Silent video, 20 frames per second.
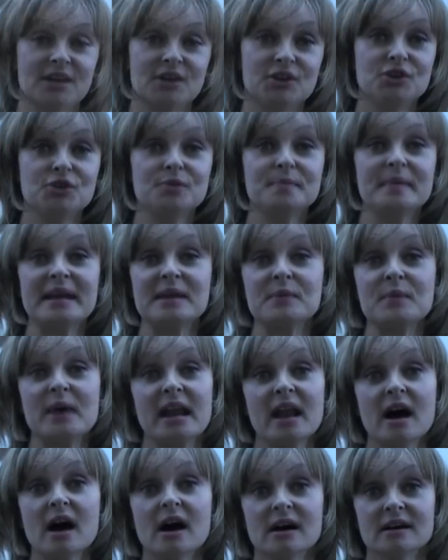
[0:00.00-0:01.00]
You may
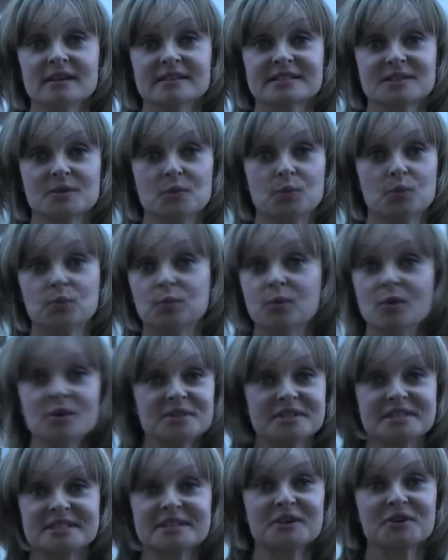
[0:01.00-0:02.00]
well ask, what
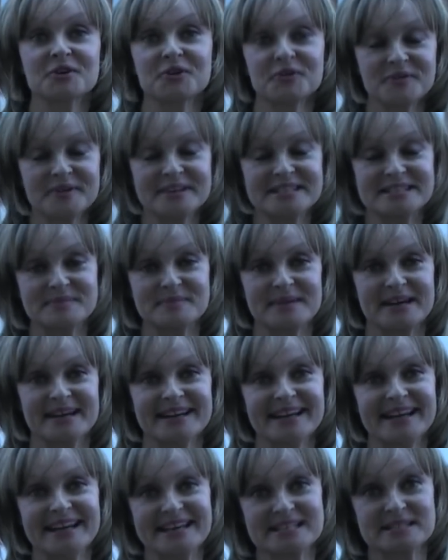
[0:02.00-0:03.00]
does a charisma
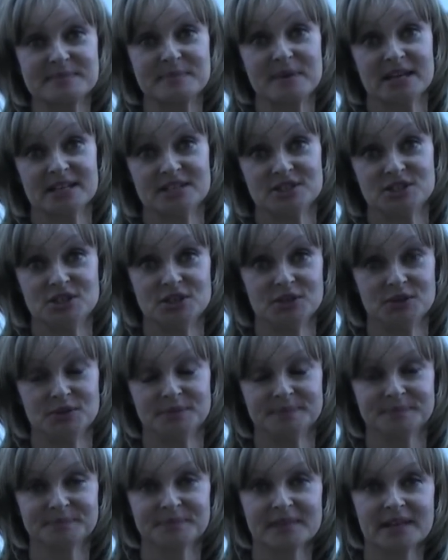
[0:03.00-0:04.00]
expert
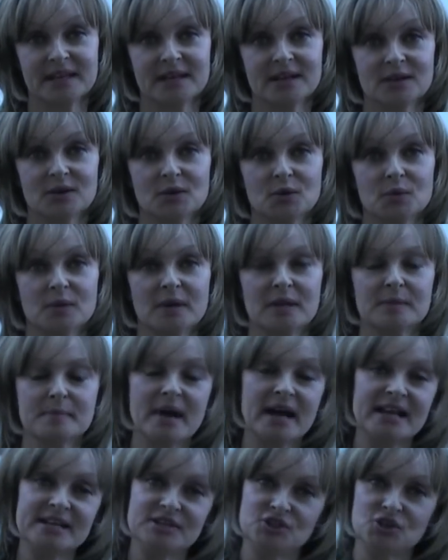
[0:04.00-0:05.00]
do? Well,
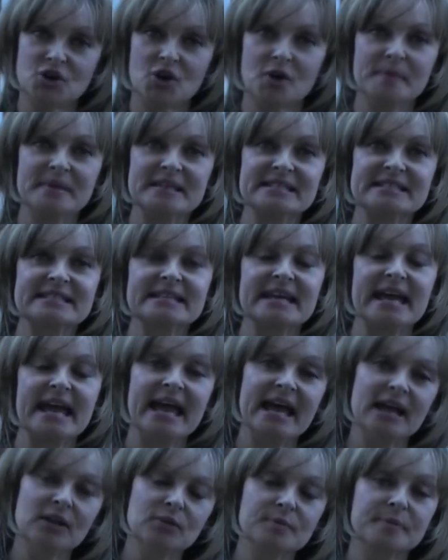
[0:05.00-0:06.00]
my job is to
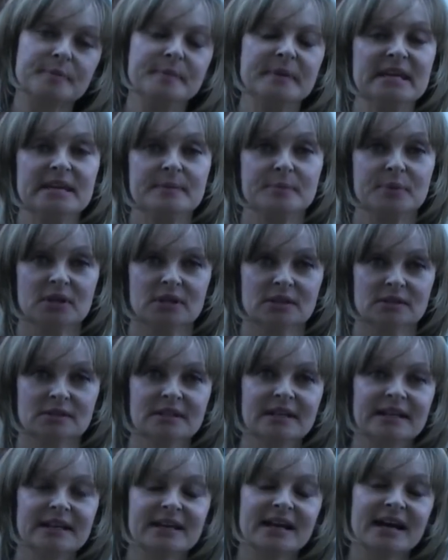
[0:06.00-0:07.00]
help people
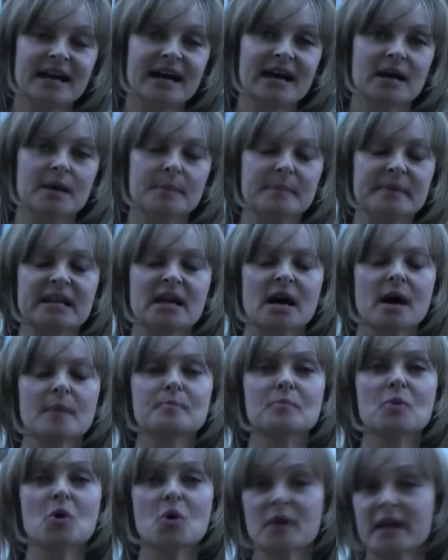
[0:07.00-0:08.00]

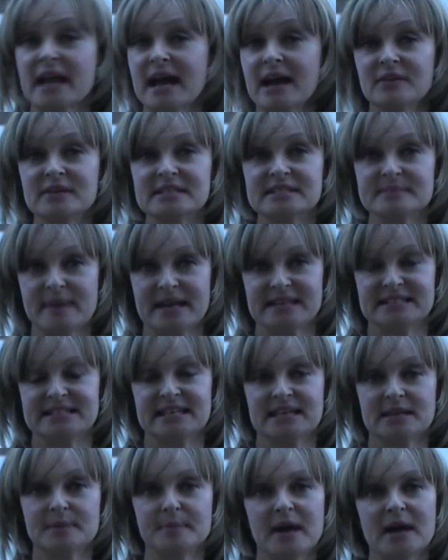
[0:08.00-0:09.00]
become more
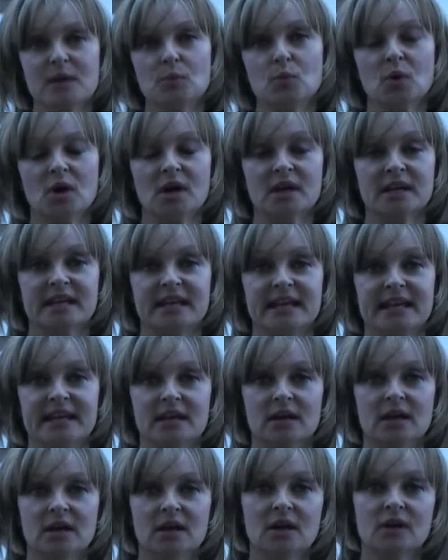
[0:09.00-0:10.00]
charismatic by
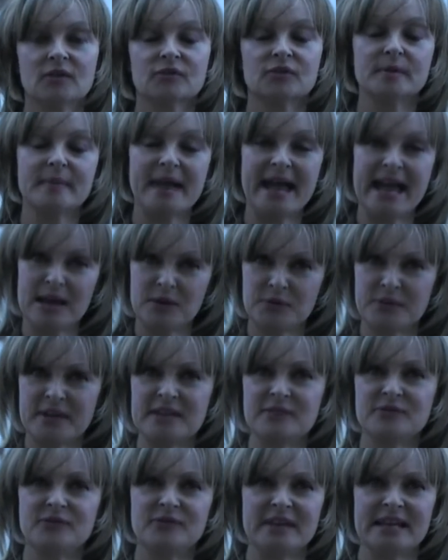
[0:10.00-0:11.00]
working from how
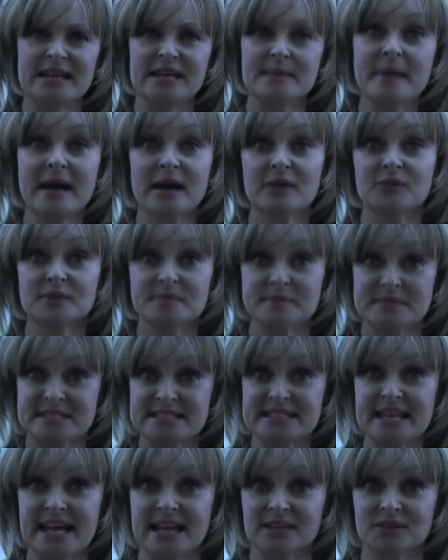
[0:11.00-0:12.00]
they feel about
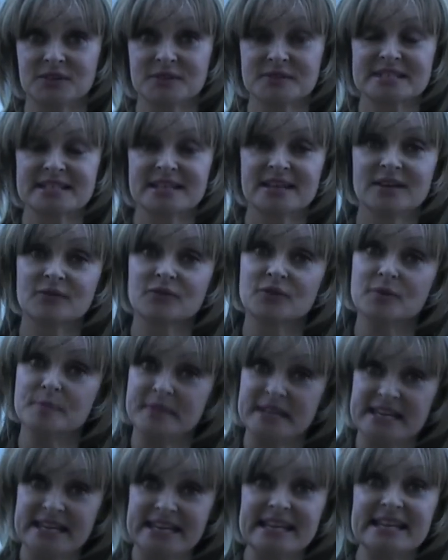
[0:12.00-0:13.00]
themselves from
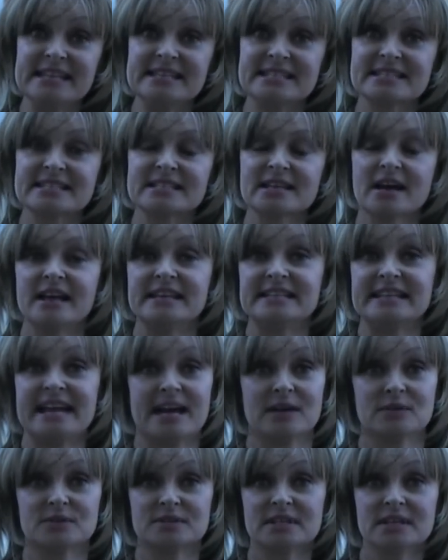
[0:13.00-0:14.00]
the inside
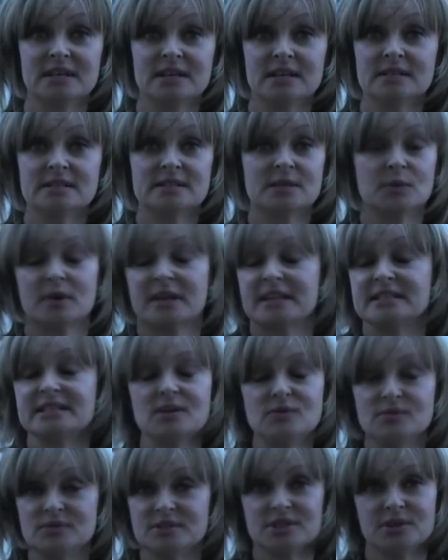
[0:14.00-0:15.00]
out. So what I
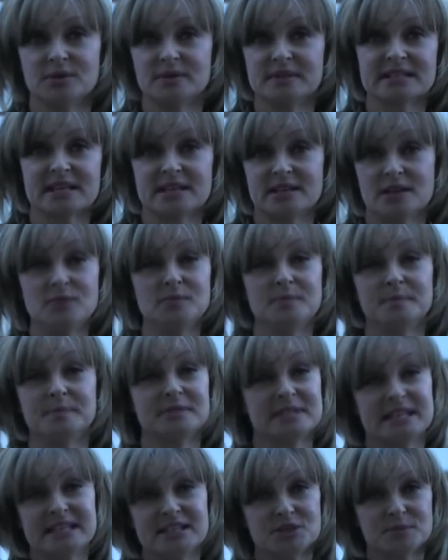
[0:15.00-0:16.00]
don't do is I don't
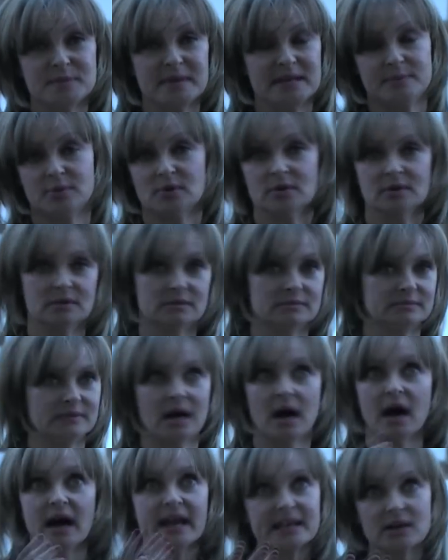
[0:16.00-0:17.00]
teach people
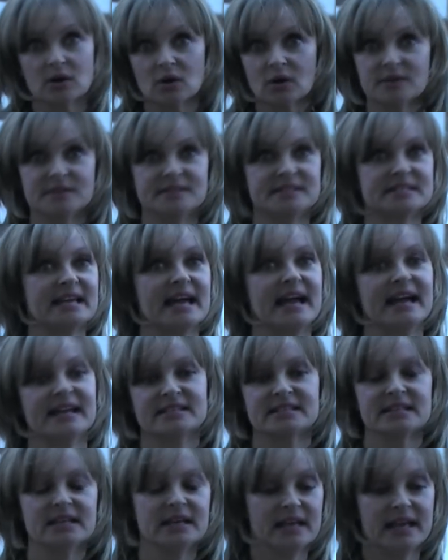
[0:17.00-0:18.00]
eye
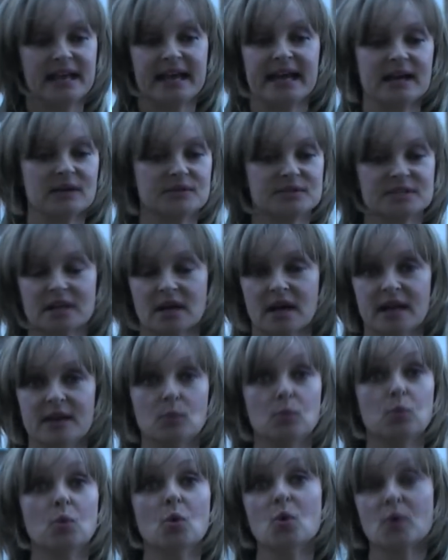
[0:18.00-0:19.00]
contact, how to kind
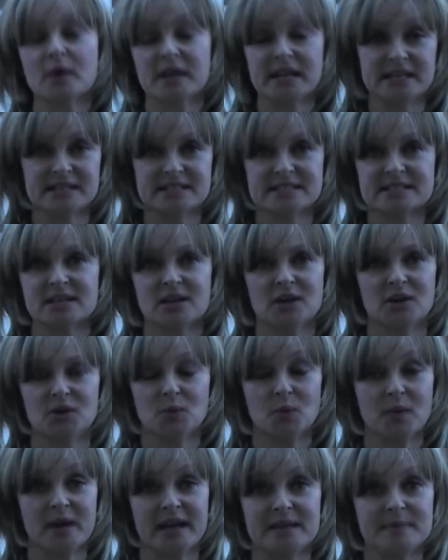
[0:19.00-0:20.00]
of walk in a
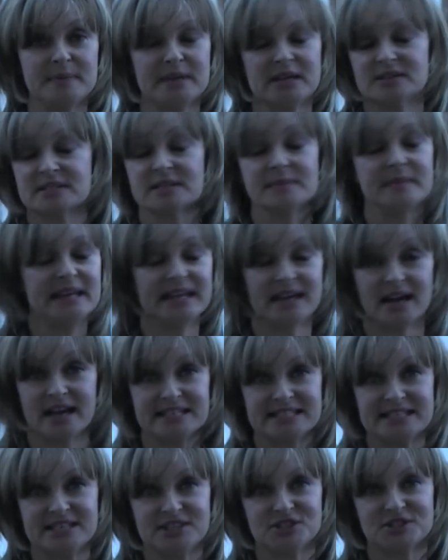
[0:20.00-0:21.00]
certain way, because the minute I
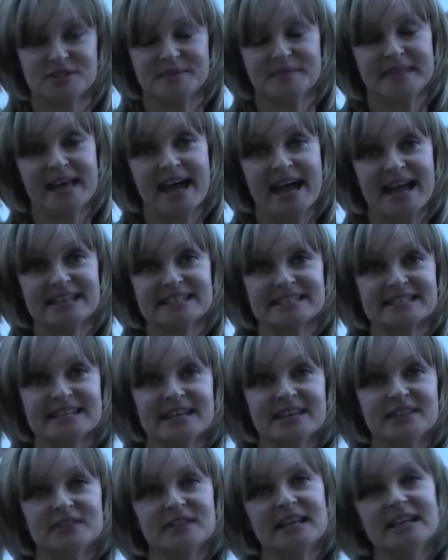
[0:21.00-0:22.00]
teach them that,
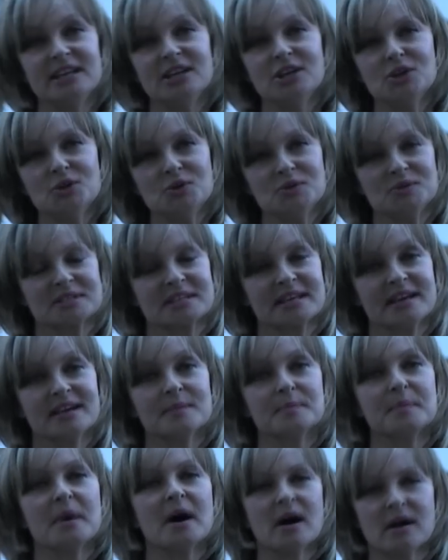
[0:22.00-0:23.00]
they lose
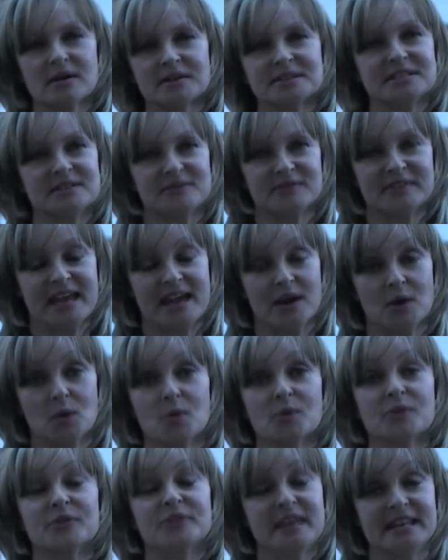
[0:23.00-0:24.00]
part of their
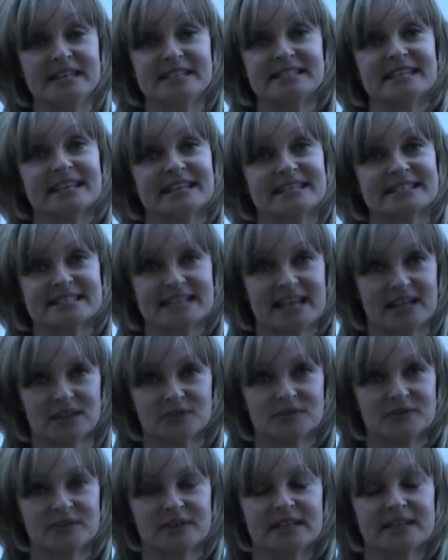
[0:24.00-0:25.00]
authentic
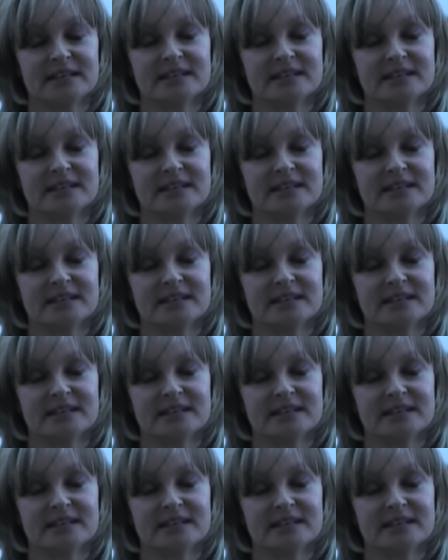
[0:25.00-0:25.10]
self.